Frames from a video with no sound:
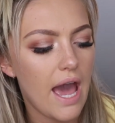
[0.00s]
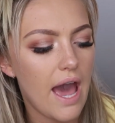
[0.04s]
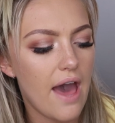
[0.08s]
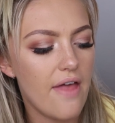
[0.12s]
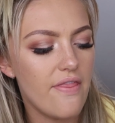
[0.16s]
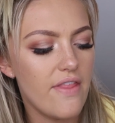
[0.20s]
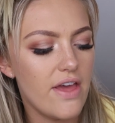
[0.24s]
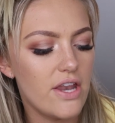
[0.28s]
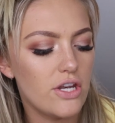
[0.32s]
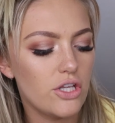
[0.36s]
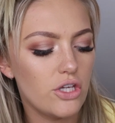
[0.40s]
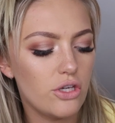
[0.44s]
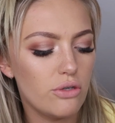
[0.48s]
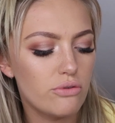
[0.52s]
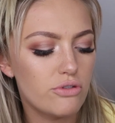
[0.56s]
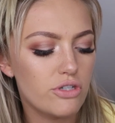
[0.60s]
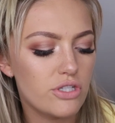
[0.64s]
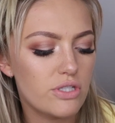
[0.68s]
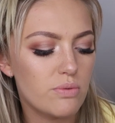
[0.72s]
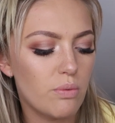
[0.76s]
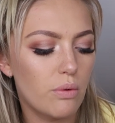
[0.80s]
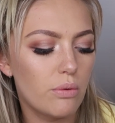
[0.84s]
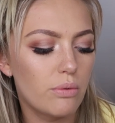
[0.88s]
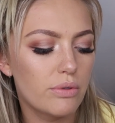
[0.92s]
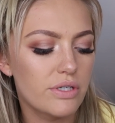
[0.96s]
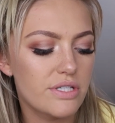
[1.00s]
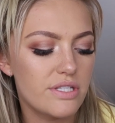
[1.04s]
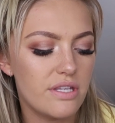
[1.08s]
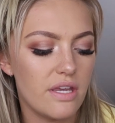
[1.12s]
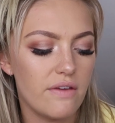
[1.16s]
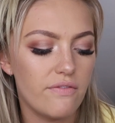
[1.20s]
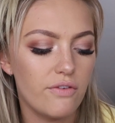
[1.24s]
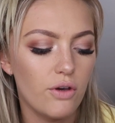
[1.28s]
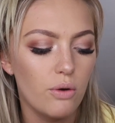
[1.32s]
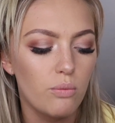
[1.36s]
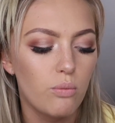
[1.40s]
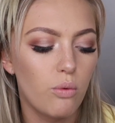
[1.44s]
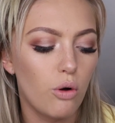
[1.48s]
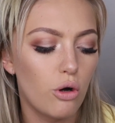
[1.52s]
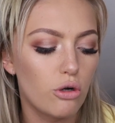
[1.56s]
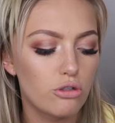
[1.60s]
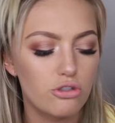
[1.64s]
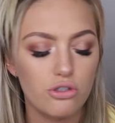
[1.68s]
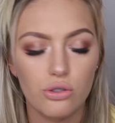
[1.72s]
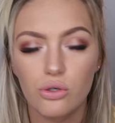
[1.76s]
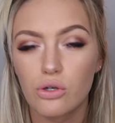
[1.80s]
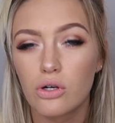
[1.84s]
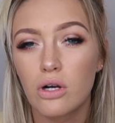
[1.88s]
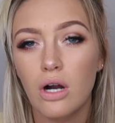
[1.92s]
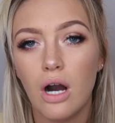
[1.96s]
and then you just will receive your
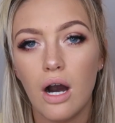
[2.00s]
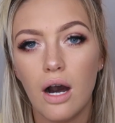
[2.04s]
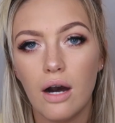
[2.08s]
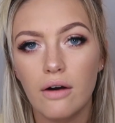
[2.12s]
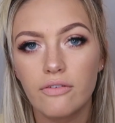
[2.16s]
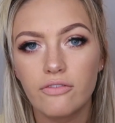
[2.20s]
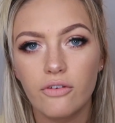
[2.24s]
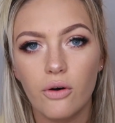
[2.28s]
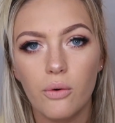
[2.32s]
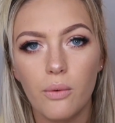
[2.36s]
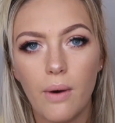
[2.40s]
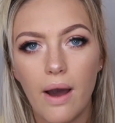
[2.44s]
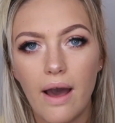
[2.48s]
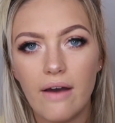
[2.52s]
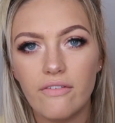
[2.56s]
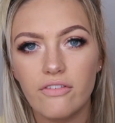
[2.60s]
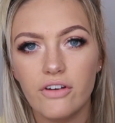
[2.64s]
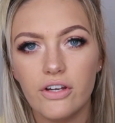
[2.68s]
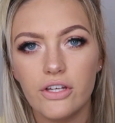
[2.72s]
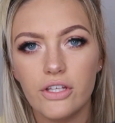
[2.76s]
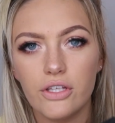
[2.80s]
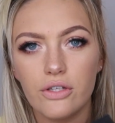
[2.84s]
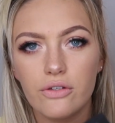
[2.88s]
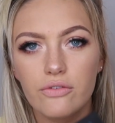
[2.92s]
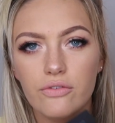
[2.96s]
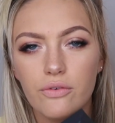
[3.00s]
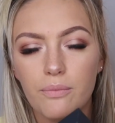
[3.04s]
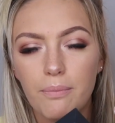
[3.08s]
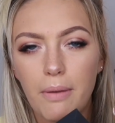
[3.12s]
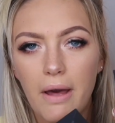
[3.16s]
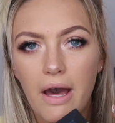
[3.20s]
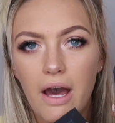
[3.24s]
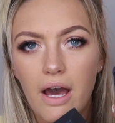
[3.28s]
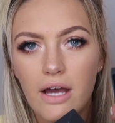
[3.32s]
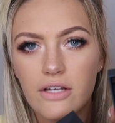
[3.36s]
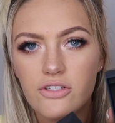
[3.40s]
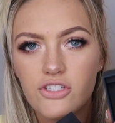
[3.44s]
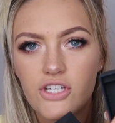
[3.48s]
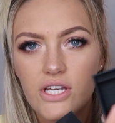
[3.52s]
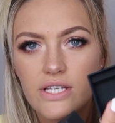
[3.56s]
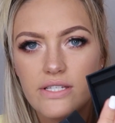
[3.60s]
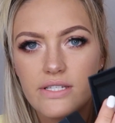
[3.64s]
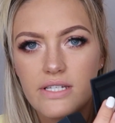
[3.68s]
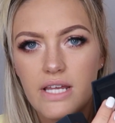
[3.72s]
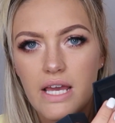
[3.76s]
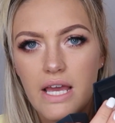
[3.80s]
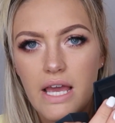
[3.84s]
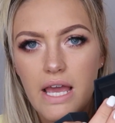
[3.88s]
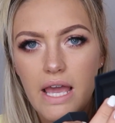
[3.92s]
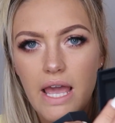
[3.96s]
watch or cuff or whatever you've
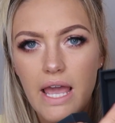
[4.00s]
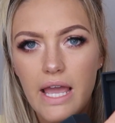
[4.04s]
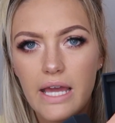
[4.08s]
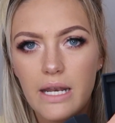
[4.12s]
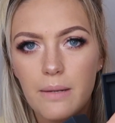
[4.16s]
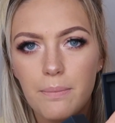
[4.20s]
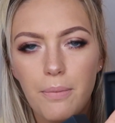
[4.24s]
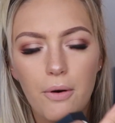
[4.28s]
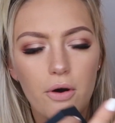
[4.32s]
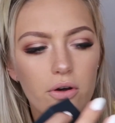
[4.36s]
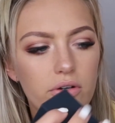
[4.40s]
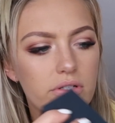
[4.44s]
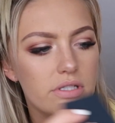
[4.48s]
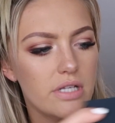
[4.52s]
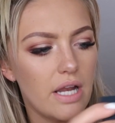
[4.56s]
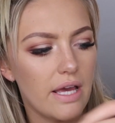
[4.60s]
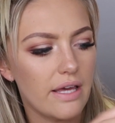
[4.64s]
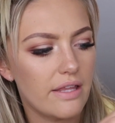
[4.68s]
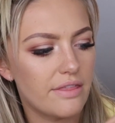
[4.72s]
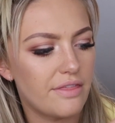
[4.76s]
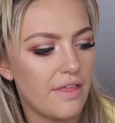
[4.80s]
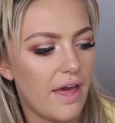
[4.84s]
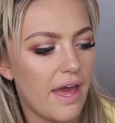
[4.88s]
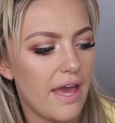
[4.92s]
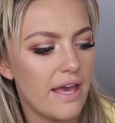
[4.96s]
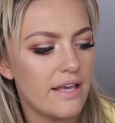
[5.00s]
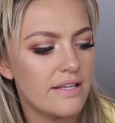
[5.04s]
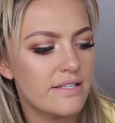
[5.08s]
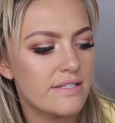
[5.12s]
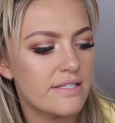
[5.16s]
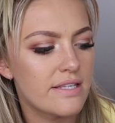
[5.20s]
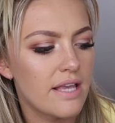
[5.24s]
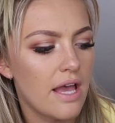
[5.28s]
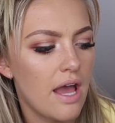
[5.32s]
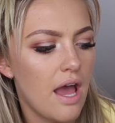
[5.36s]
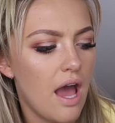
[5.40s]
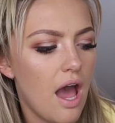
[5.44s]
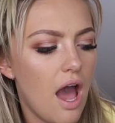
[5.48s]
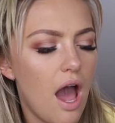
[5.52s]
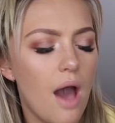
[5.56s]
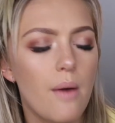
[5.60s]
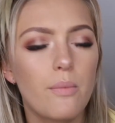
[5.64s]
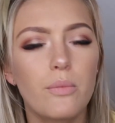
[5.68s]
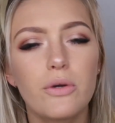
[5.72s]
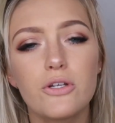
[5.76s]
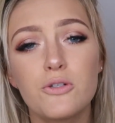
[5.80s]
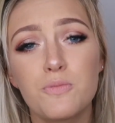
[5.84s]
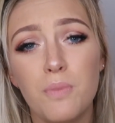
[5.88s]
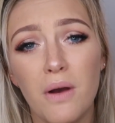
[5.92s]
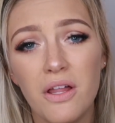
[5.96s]
purchased in a box like this,
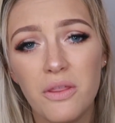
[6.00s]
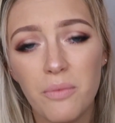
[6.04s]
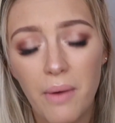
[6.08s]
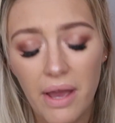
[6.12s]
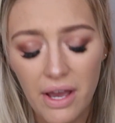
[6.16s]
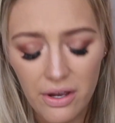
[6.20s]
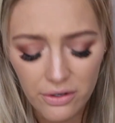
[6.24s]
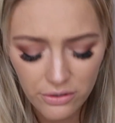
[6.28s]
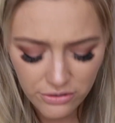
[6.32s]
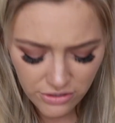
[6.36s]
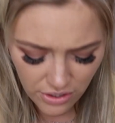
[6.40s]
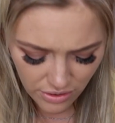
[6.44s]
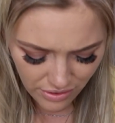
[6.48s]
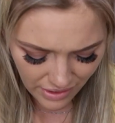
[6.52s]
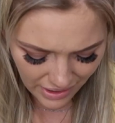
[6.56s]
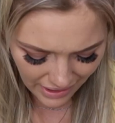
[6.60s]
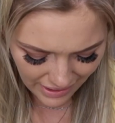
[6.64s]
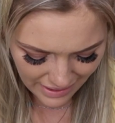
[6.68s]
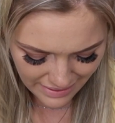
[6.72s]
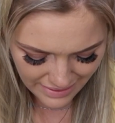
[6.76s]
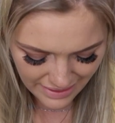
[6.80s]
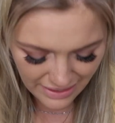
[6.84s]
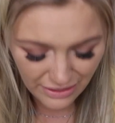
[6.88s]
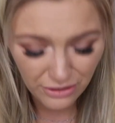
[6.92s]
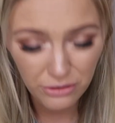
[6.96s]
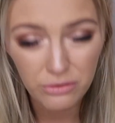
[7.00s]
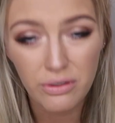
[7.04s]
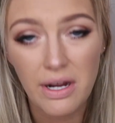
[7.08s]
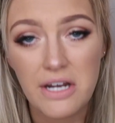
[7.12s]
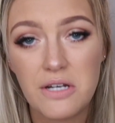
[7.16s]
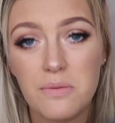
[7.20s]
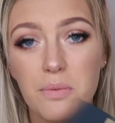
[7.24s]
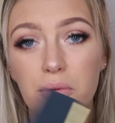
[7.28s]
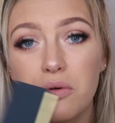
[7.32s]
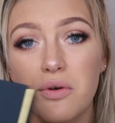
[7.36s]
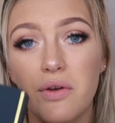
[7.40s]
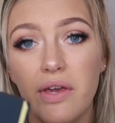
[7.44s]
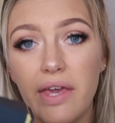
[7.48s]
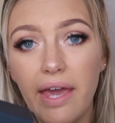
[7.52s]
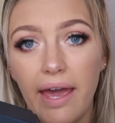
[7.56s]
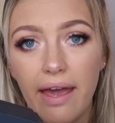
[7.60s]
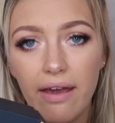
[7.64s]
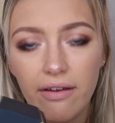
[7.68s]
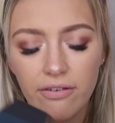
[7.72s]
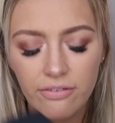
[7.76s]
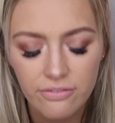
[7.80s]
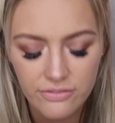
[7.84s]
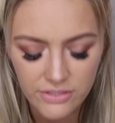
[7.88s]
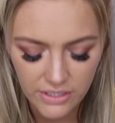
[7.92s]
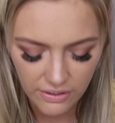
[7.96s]
um, which by the way, I also think is an incredible
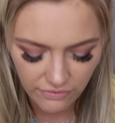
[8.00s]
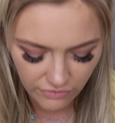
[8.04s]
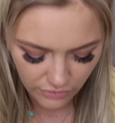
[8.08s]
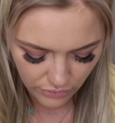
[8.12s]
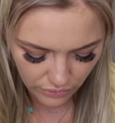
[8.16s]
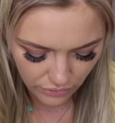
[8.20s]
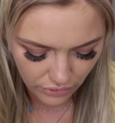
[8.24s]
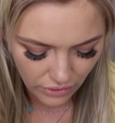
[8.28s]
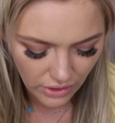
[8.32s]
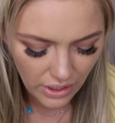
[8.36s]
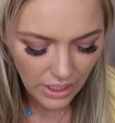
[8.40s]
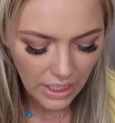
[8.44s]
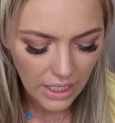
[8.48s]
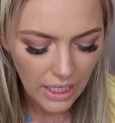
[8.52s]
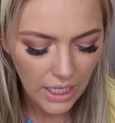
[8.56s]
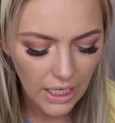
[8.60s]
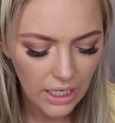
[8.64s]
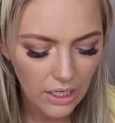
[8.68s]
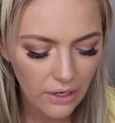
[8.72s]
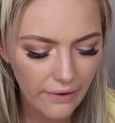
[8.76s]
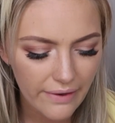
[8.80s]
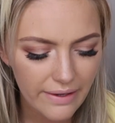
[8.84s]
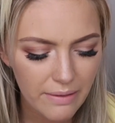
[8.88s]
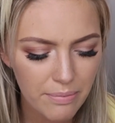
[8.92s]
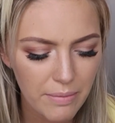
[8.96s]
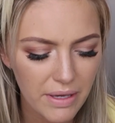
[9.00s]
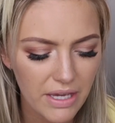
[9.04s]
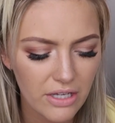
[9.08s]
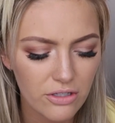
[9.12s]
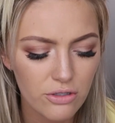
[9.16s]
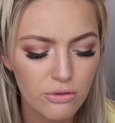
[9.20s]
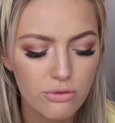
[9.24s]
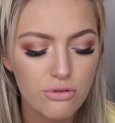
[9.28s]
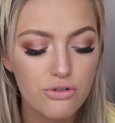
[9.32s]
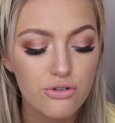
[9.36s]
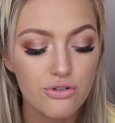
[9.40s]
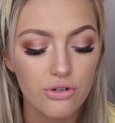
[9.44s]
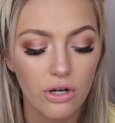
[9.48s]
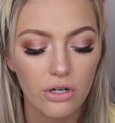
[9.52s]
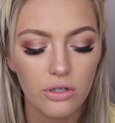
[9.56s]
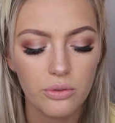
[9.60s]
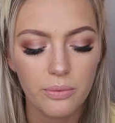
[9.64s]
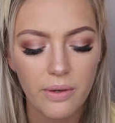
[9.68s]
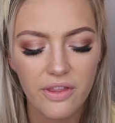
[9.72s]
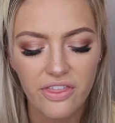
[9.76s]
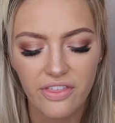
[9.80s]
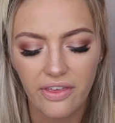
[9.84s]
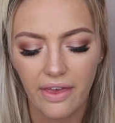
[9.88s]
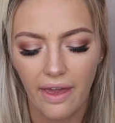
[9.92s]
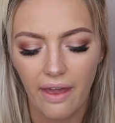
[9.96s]
gift. If you're like me and you struggle
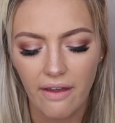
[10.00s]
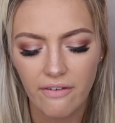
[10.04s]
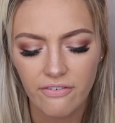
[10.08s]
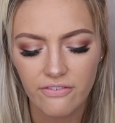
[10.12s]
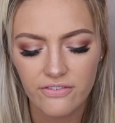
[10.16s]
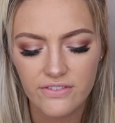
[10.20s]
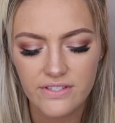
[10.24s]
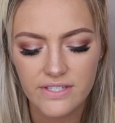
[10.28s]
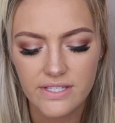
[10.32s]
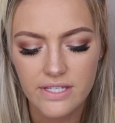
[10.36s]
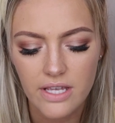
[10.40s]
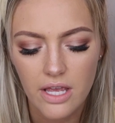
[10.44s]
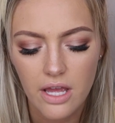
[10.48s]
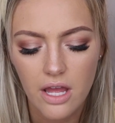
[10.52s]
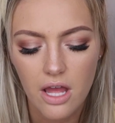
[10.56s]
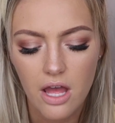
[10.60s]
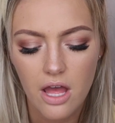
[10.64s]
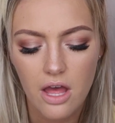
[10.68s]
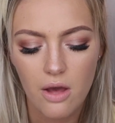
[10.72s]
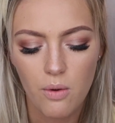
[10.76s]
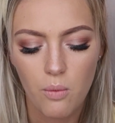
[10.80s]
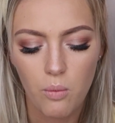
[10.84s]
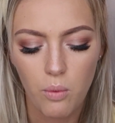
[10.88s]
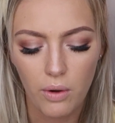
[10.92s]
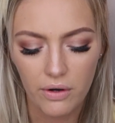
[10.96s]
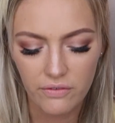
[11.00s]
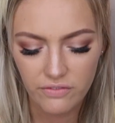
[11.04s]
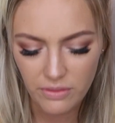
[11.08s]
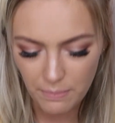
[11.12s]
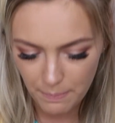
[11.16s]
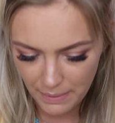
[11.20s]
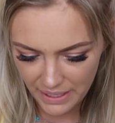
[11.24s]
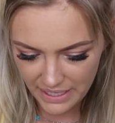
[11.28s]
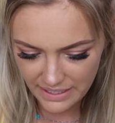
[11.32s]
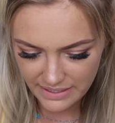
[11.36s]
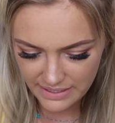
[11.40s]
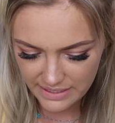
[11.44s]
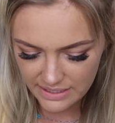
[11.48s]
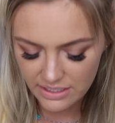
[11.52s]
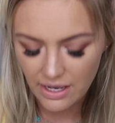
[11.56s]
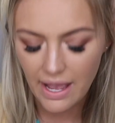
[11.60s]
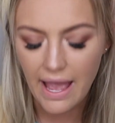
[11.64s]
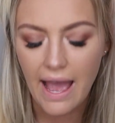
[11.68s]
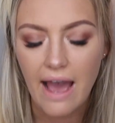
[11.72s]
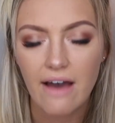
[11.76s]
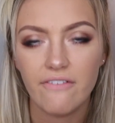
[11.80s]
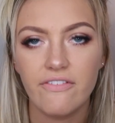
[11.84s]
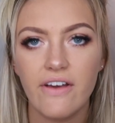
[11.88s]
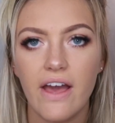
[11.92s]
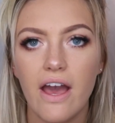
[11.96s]
with gifts, one of the pieces that I
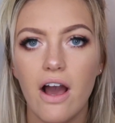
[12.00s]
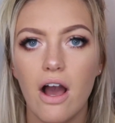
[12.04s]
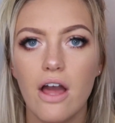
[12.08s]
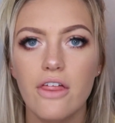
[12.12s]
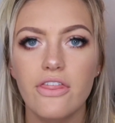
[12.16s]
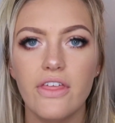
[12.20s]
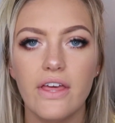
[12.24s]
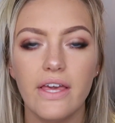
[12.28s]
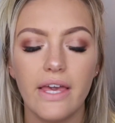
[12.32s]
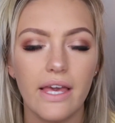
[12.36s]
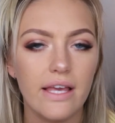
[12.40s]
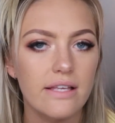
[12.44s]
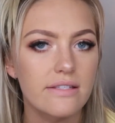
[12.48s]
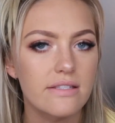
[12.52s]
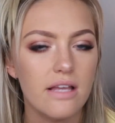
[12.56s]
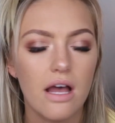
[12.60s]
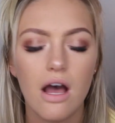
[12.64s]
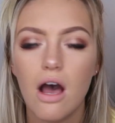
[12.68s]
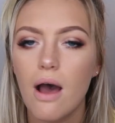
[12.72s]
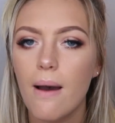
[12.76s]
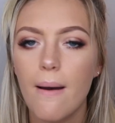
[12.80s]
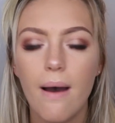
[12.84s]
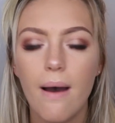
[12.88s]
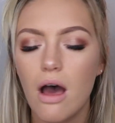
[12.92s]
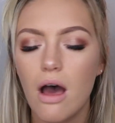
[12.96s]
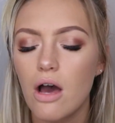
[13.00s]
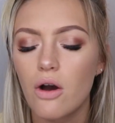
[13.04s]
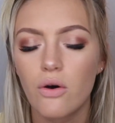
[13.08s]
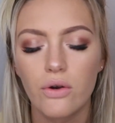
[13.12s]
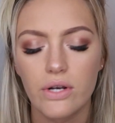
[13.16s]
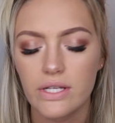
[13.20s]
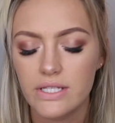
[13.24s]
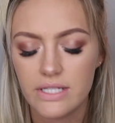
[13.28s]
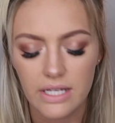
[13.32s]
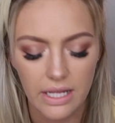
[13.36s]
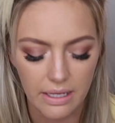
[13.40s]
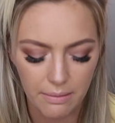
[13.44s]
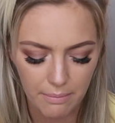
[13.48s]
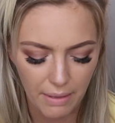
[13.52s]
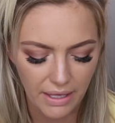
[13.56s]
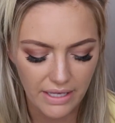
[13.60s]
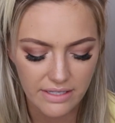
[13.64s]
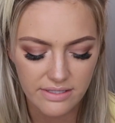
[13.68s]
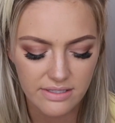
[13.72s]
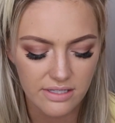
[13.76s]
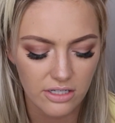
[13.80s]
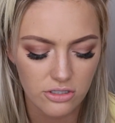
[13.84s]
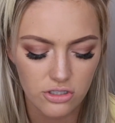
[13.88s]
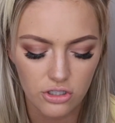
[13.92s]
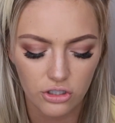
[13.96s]
have here I think is honestly
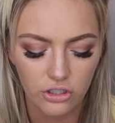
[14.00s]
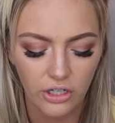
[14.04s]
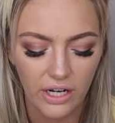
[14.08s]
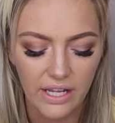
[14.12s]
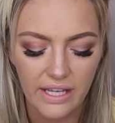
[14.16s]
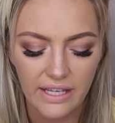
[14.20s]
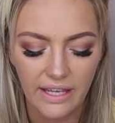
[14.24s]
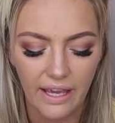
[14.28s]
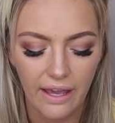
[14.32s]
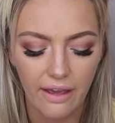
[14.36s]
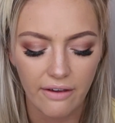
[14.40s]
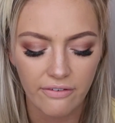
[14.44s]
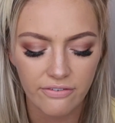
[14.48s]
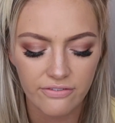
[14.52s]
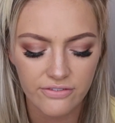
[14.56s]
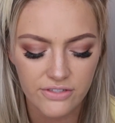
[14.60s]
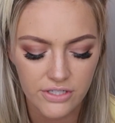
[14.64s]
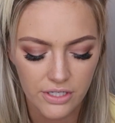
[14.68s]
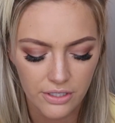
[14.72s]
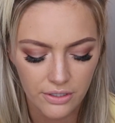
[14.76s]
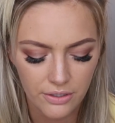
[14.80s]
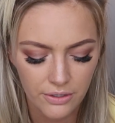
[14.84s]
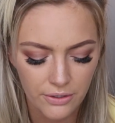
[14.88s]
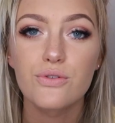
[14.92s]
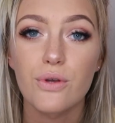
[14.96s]
makes such a great gift.